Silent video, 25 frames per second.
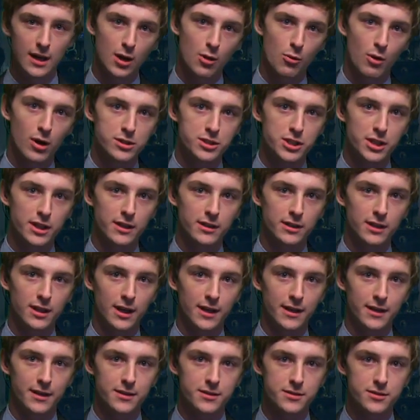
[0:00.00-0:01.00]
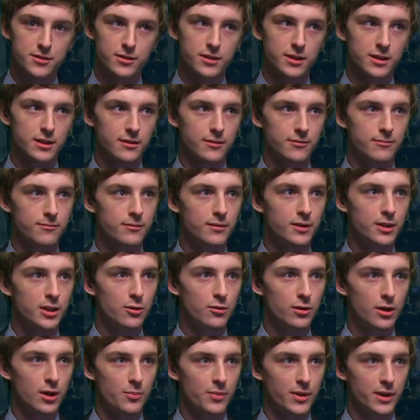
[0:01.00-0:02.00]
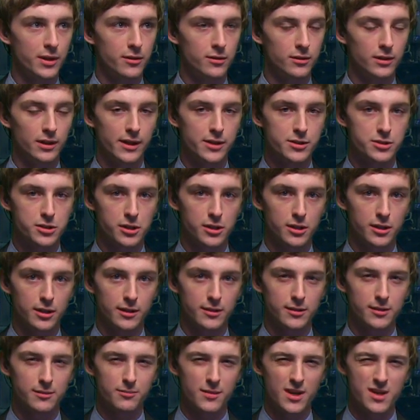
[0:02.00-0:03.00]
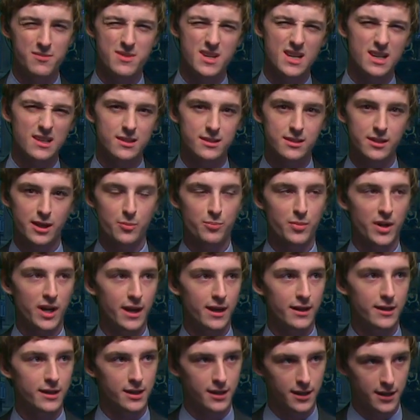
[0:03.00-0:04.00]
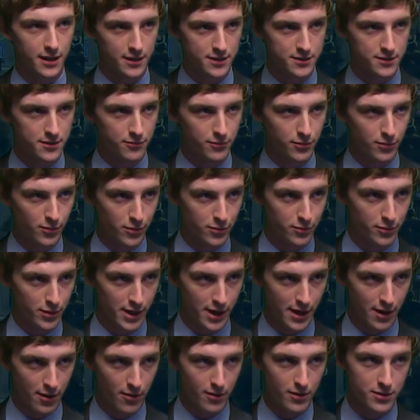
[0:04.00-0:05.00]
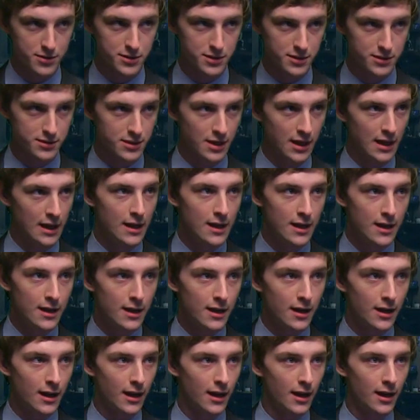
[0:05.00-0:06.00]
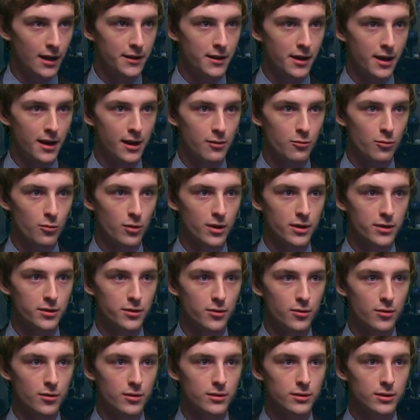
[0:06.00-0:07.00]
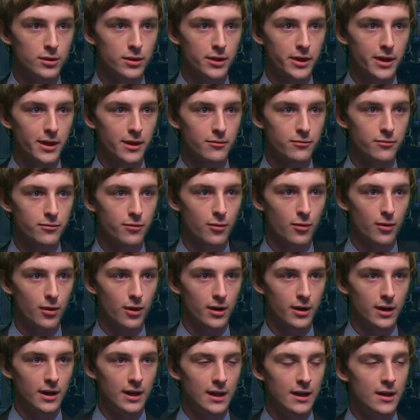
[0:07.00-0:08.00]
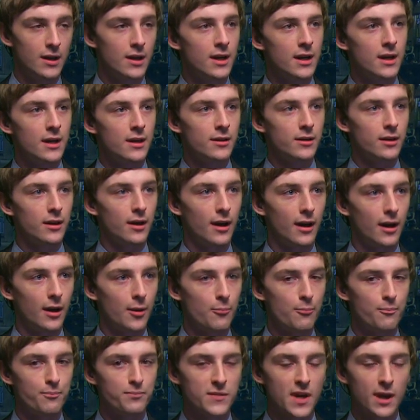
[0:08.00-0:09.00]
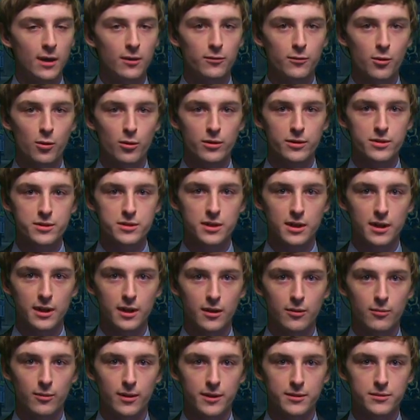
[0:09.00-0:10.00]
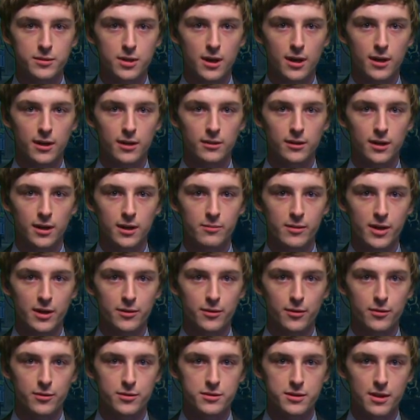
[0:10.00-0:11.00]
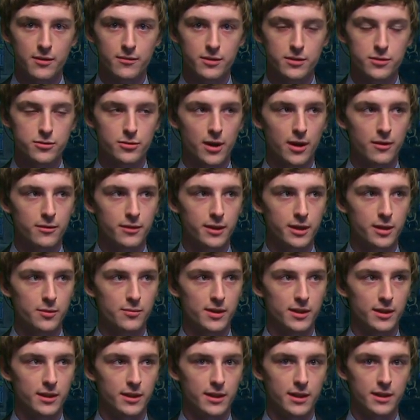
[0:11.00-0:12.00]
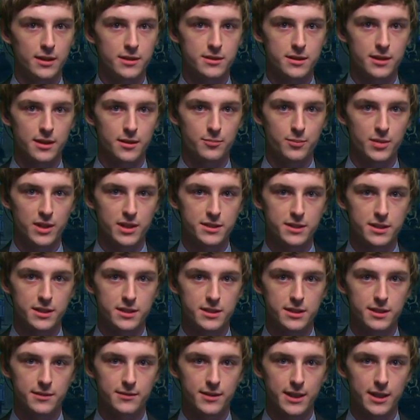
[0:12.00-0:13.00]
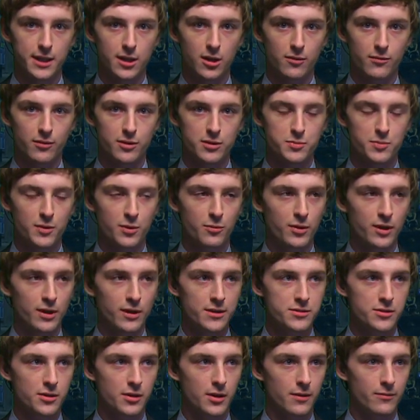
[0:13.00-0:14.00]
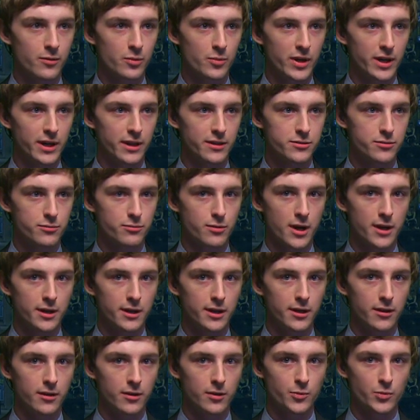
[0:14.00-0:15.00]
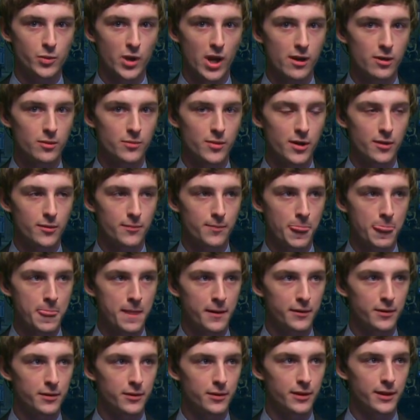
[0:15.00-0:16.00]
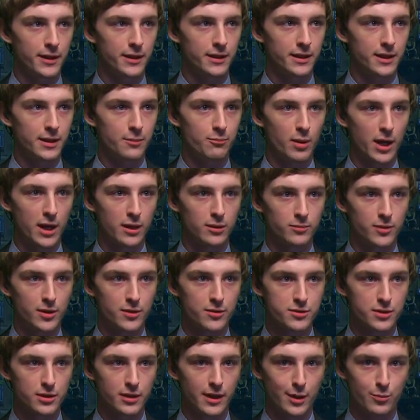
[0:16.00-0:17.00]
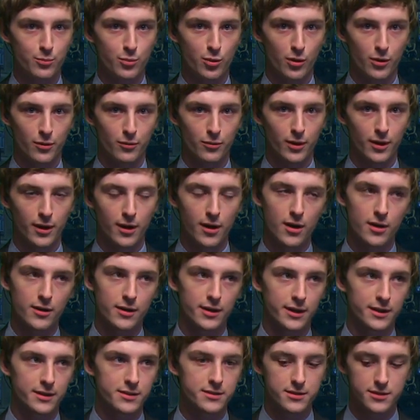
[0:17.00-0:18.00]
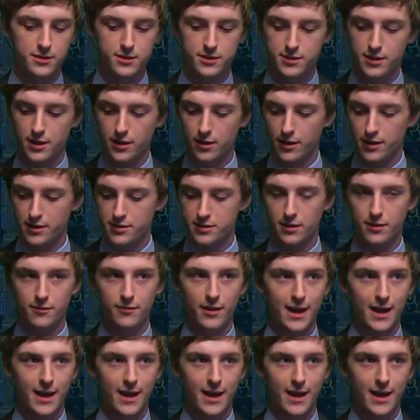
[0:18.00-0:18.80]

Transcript: watching online is you can queue it up at your leisure and maybe skip ahead in case the full three hours is uh, not what you're looking for. Um, now, of course, uh, we talk a lot about those seven surrounding communities that BCTV covers, but we also cover meetings right here in Brattleboro including the Brattleboro Select Board, where our next series of